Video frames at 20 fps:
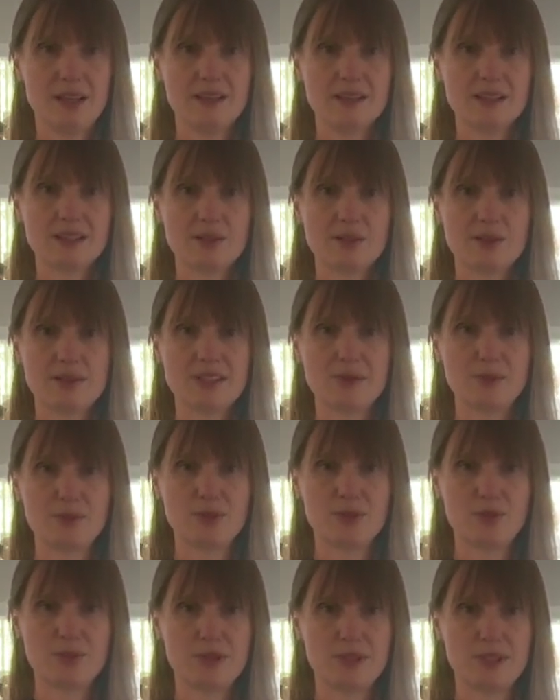And so this
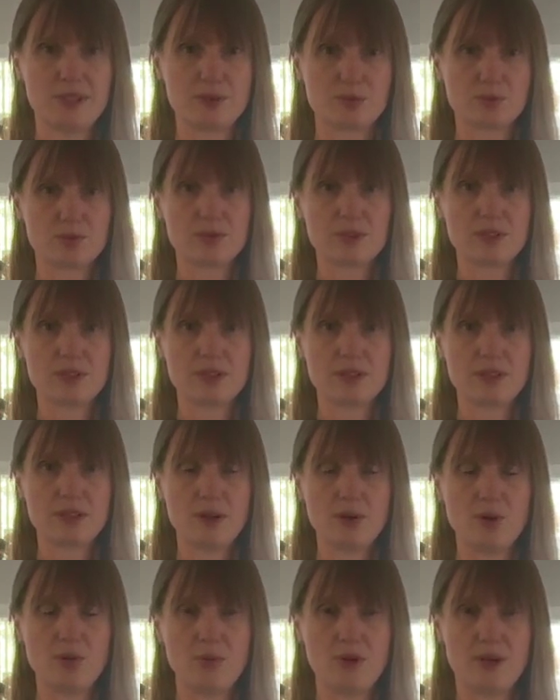movement is
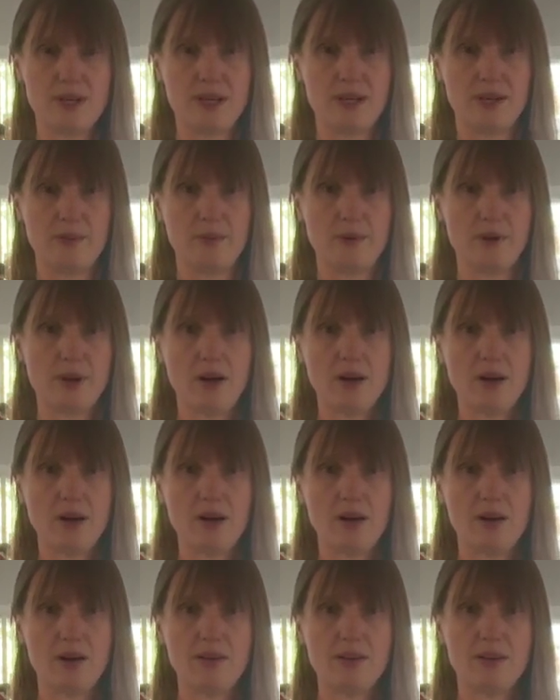really opening up
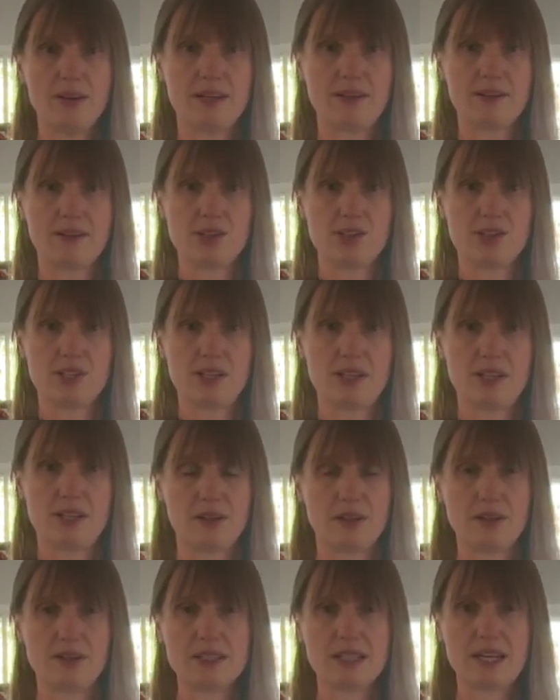all the energy in
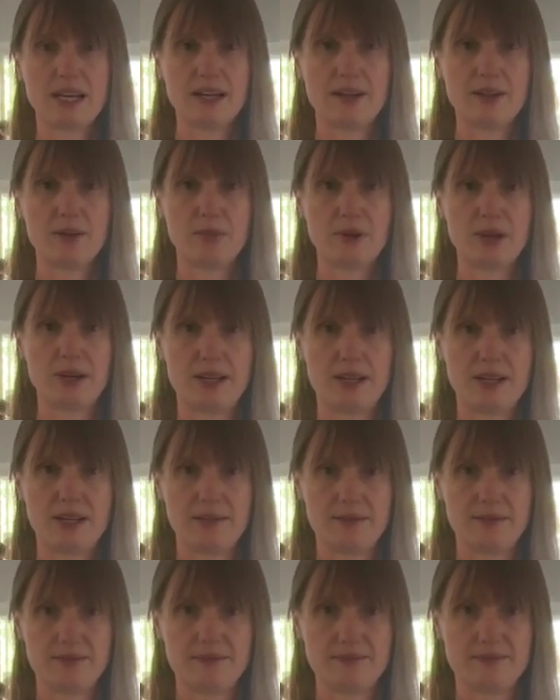our entire
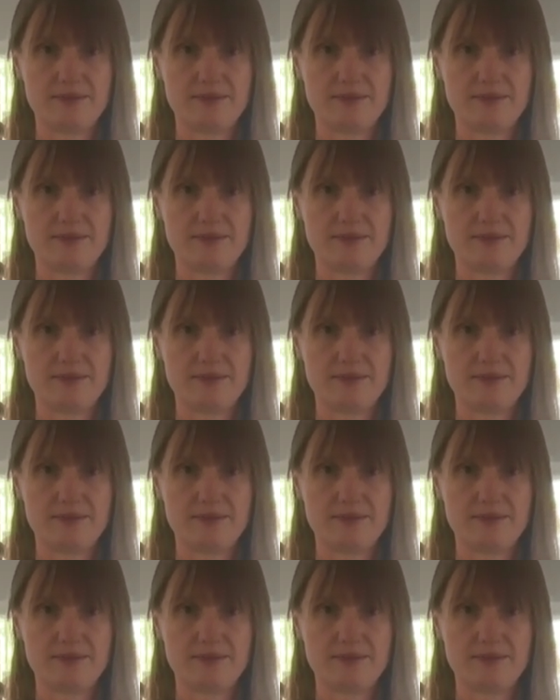body.